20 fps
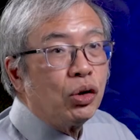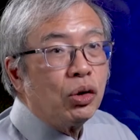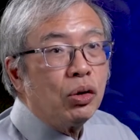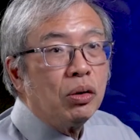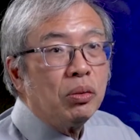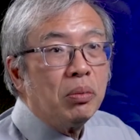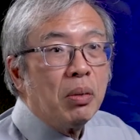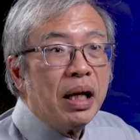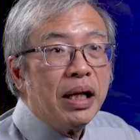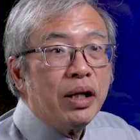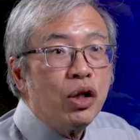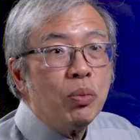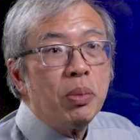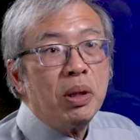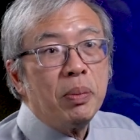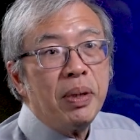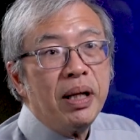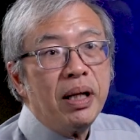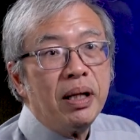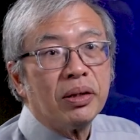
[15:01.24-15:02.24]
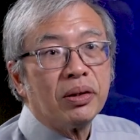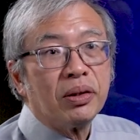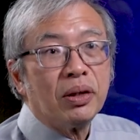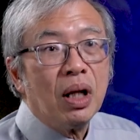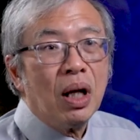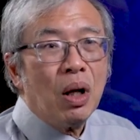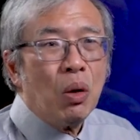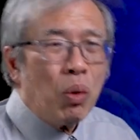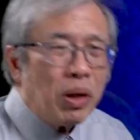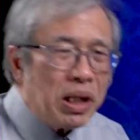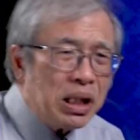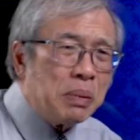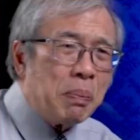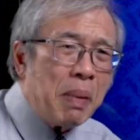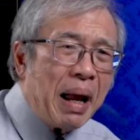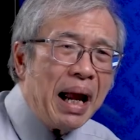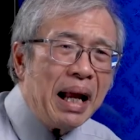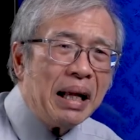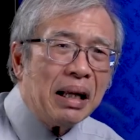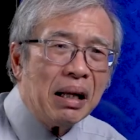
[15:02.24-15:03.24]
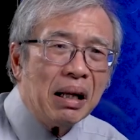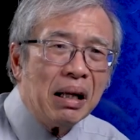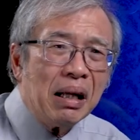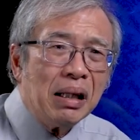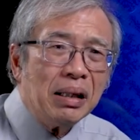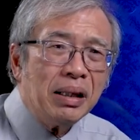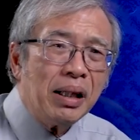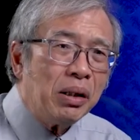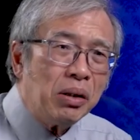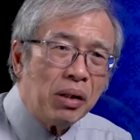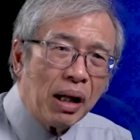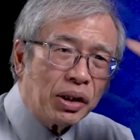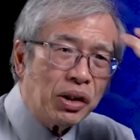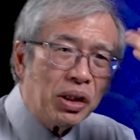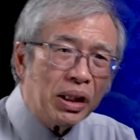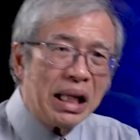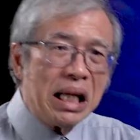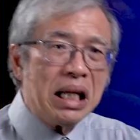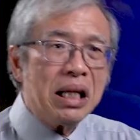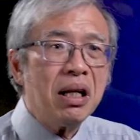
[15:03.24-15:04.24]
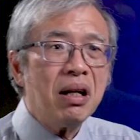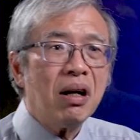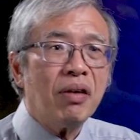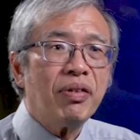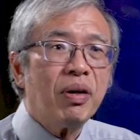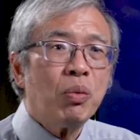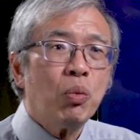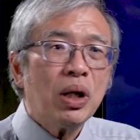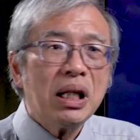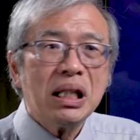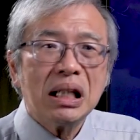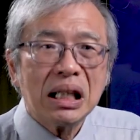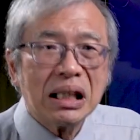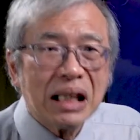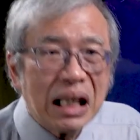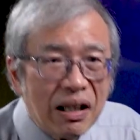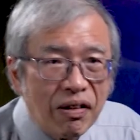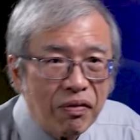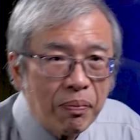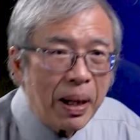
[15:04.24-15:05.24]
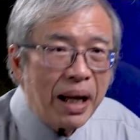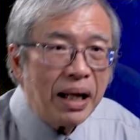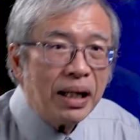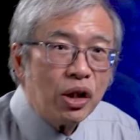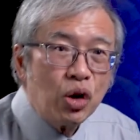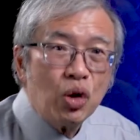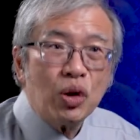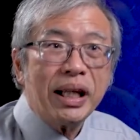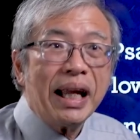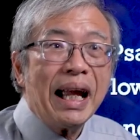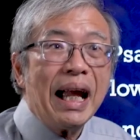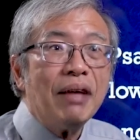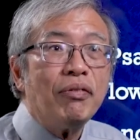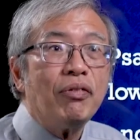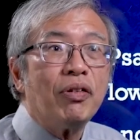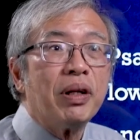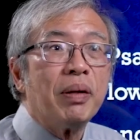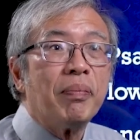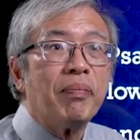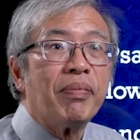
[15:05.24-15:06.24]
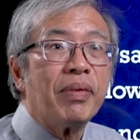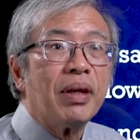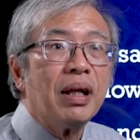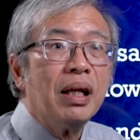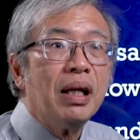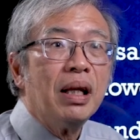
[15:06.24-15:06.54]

to human beings. What is man that you're actually thinking of him? What is the Son of Man that you care for him?